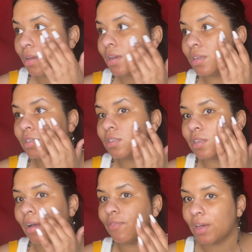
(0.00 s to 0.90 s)
It just,
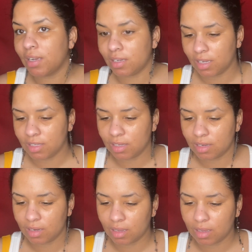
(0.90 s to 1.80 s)
I find it
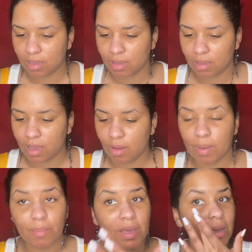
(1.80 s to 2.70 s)
doesn't help
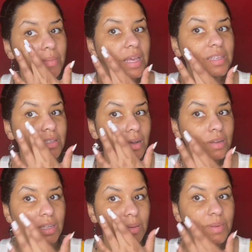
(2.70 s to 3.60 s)
my makeup last all day,